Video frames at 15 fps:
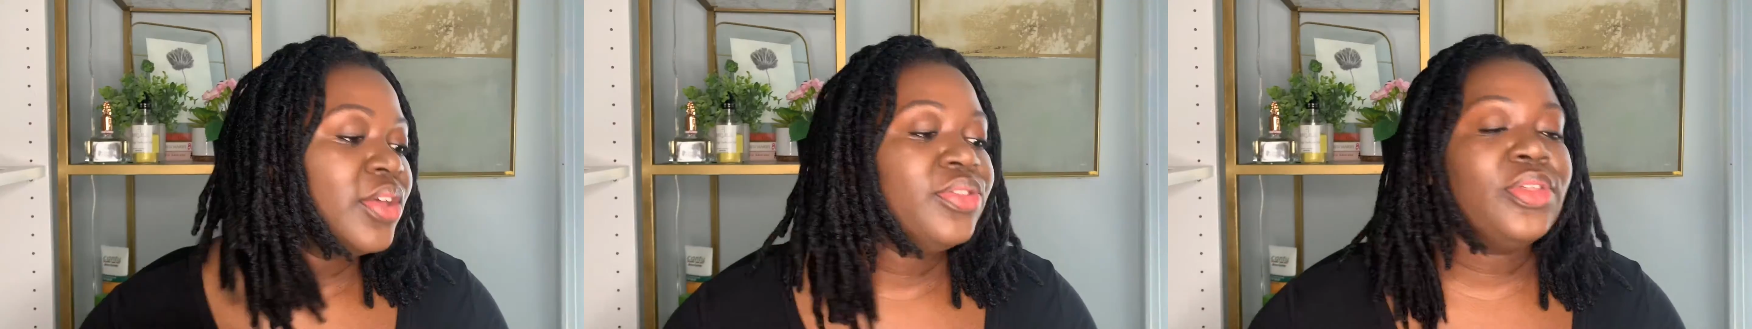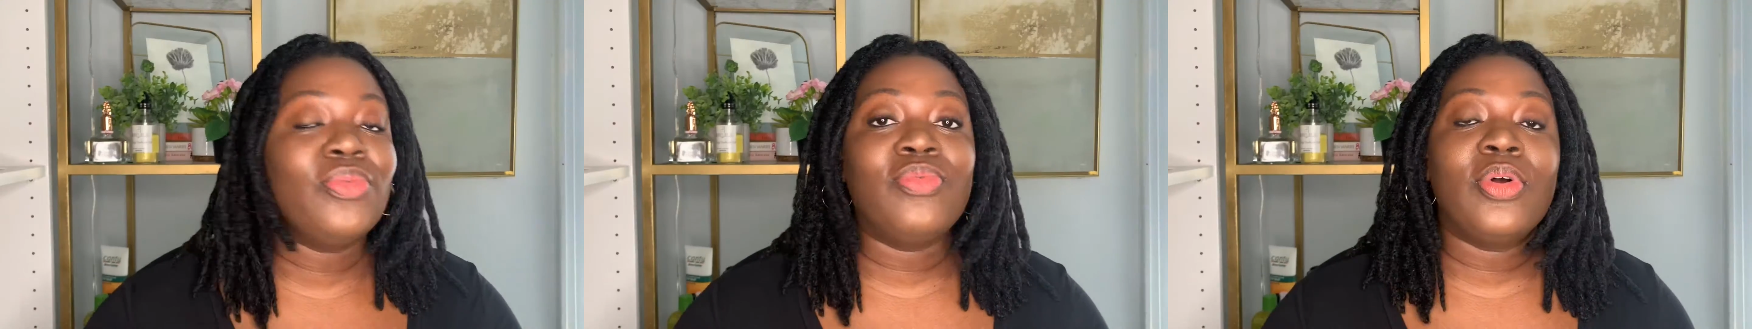
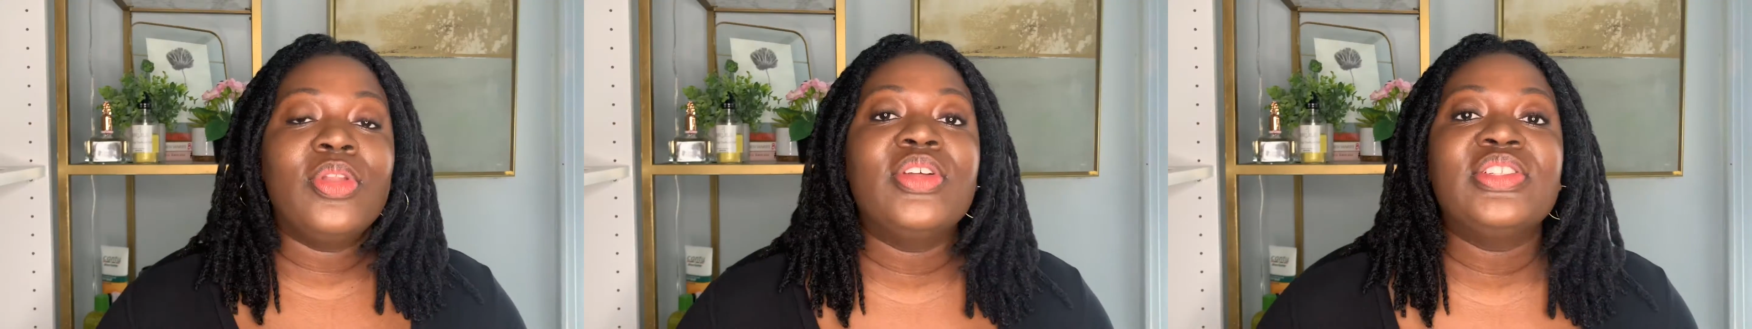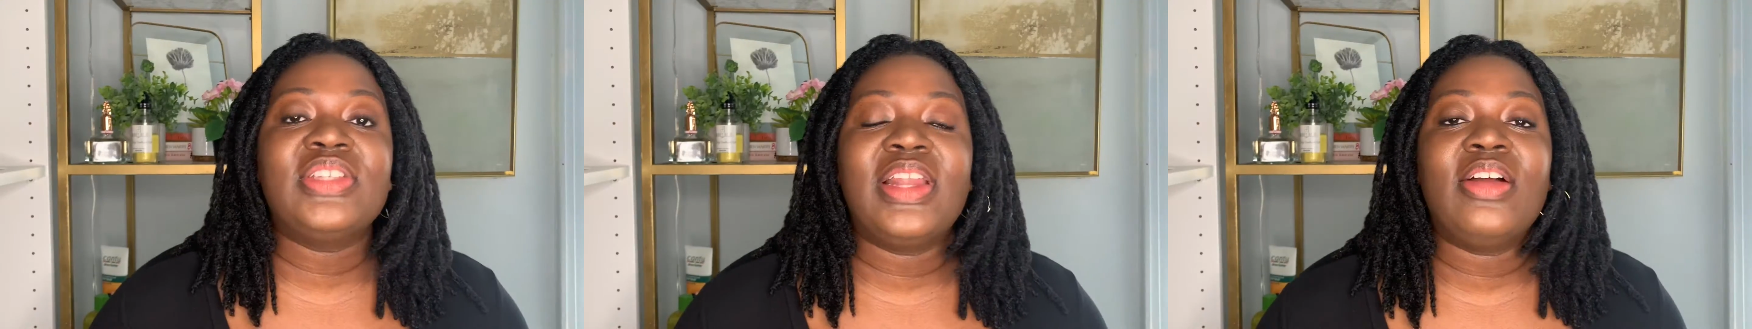The
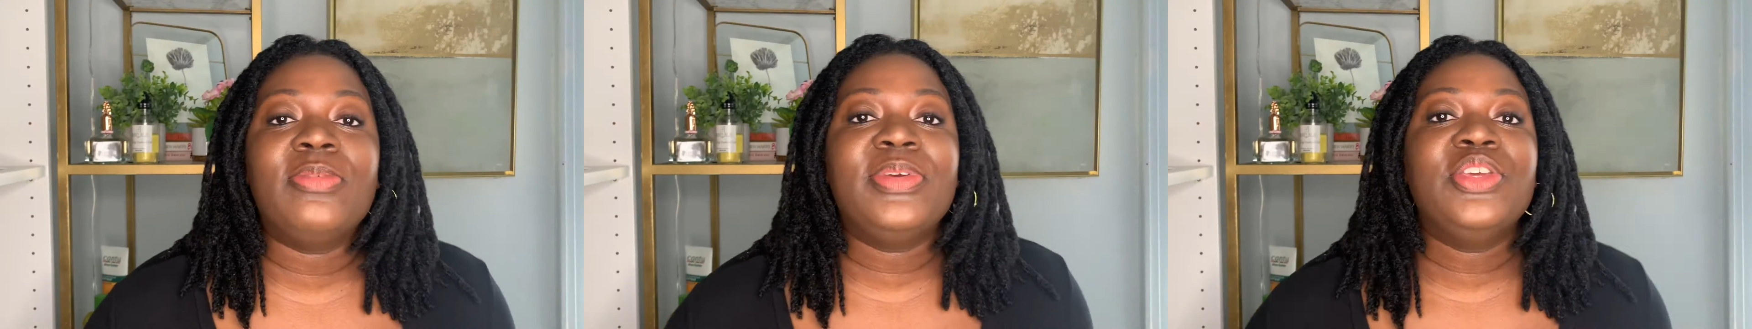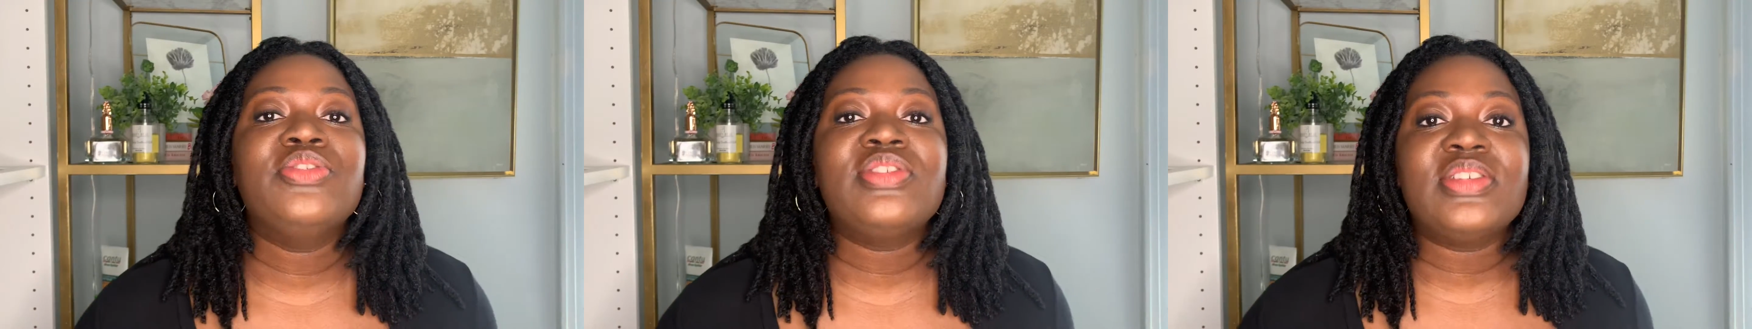rollers that I will be
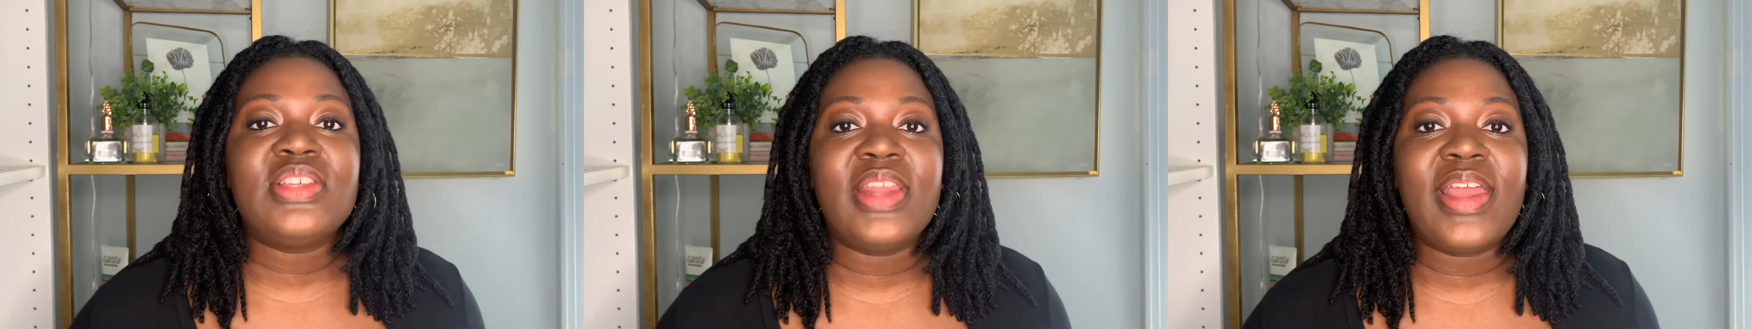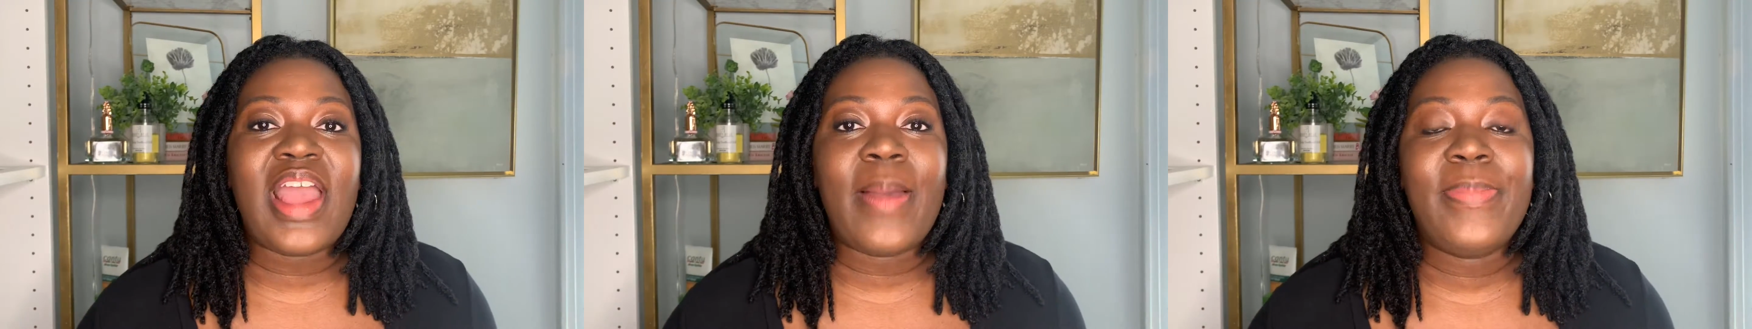using
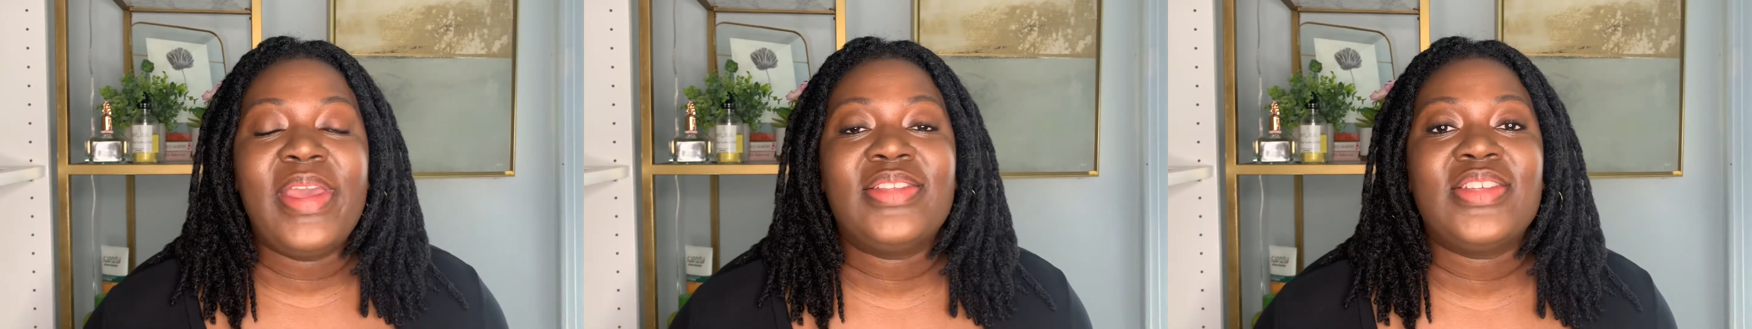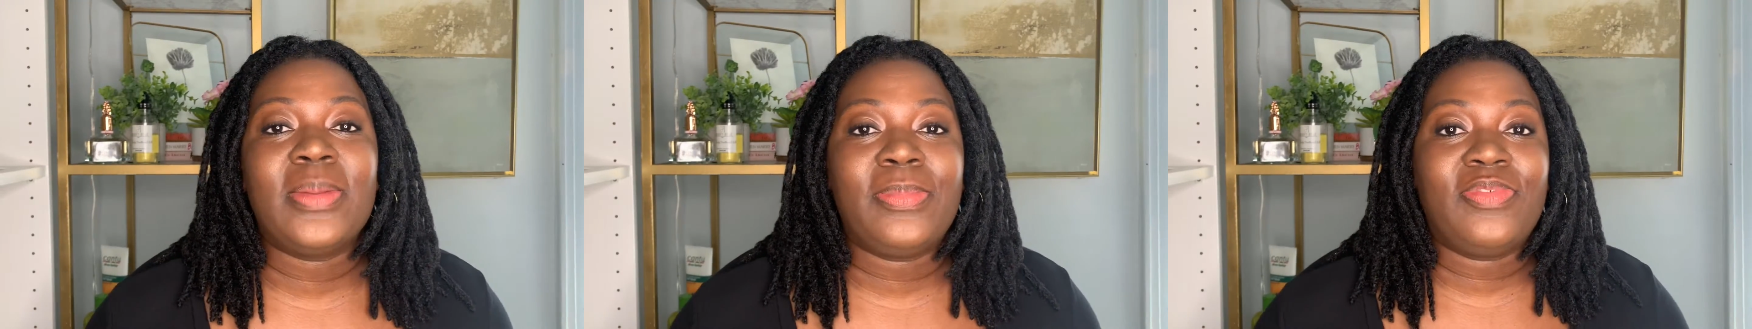today, I
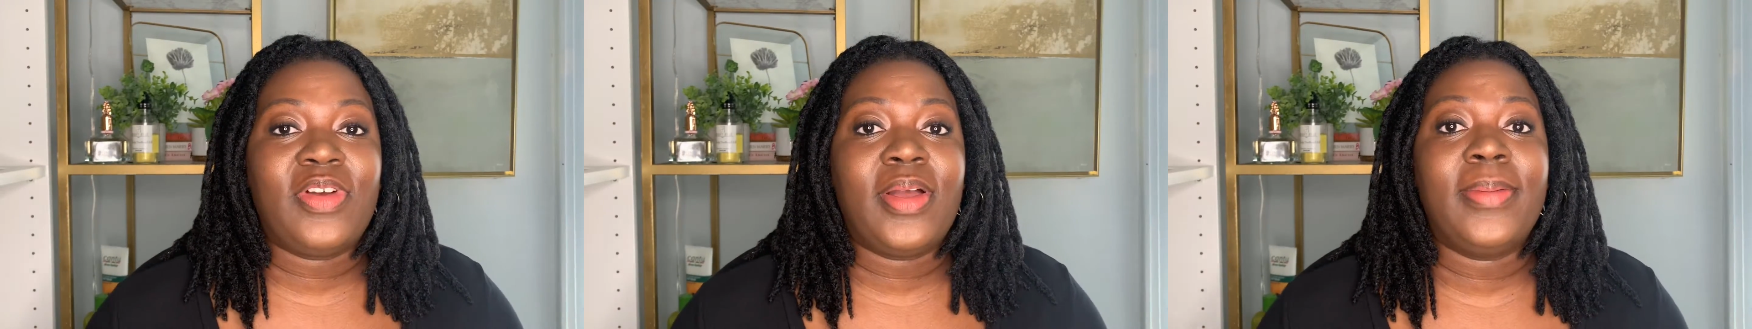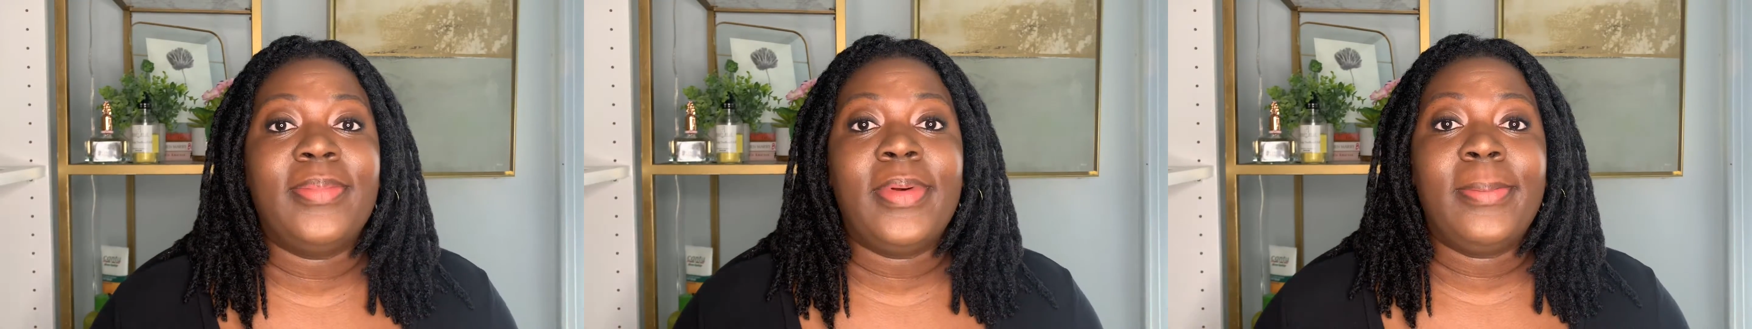picked up
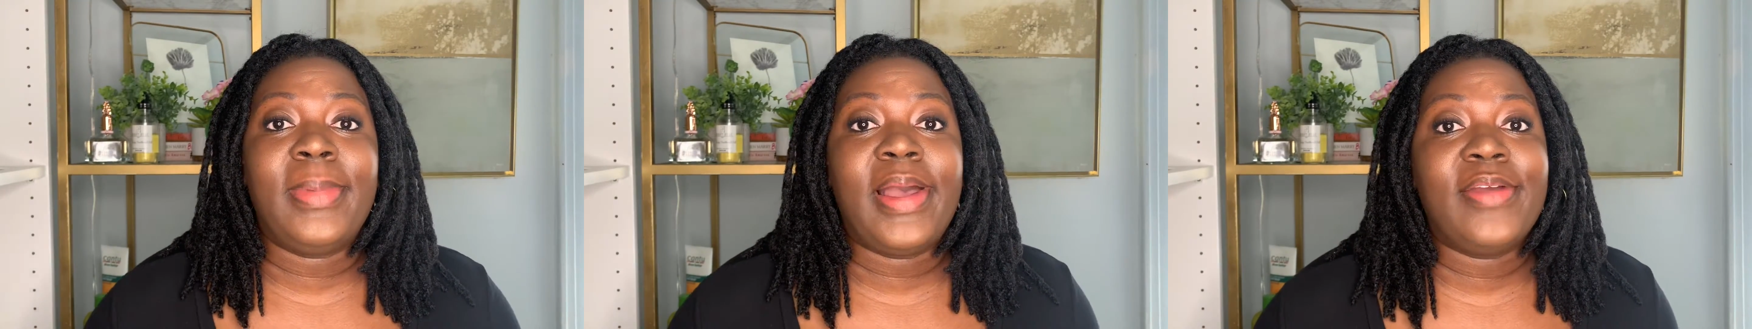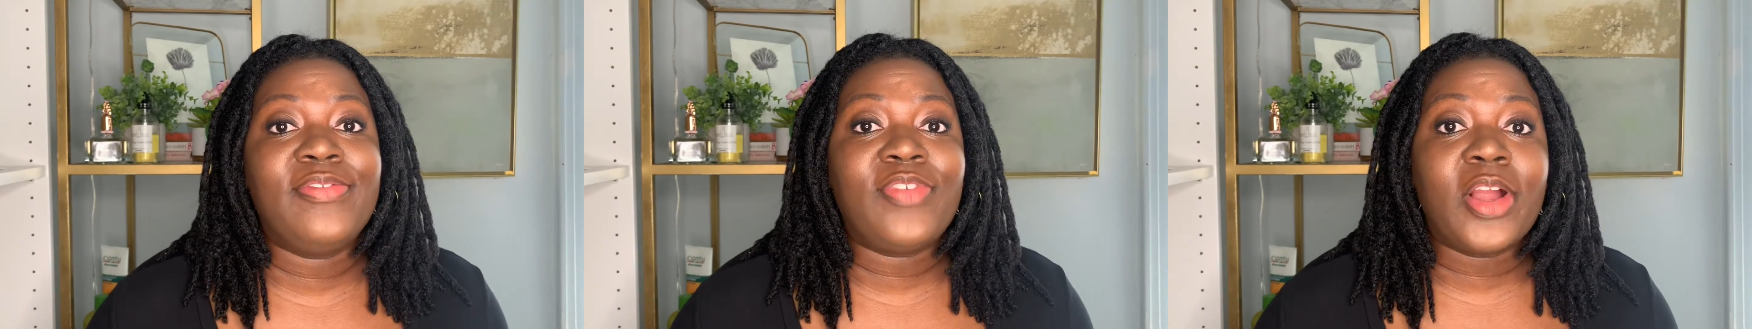from
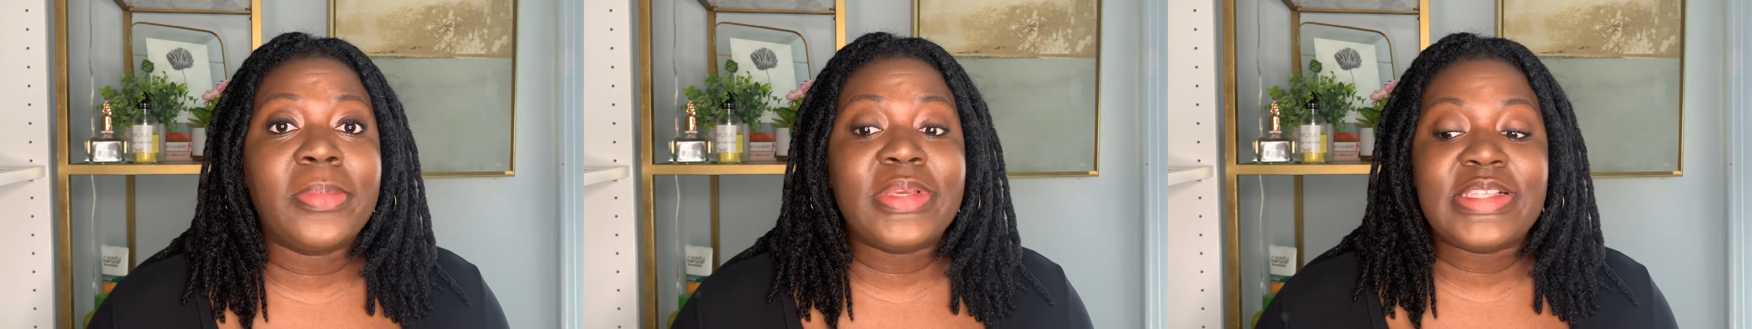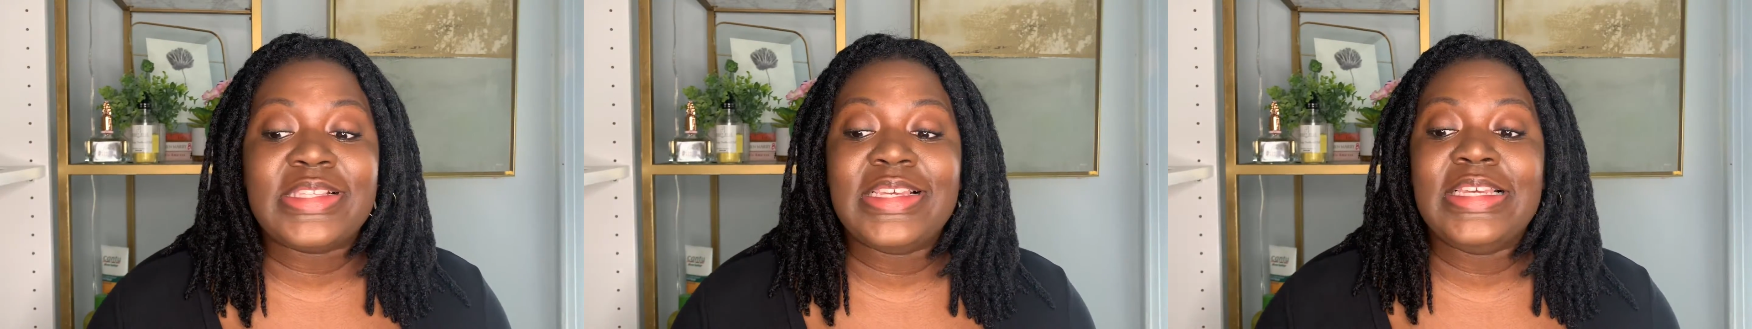my
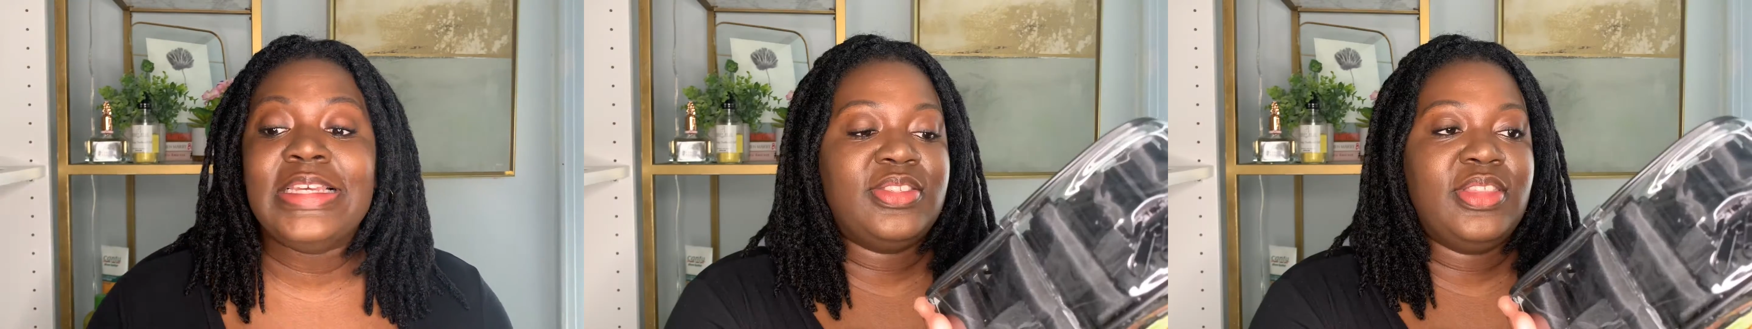pharmacy.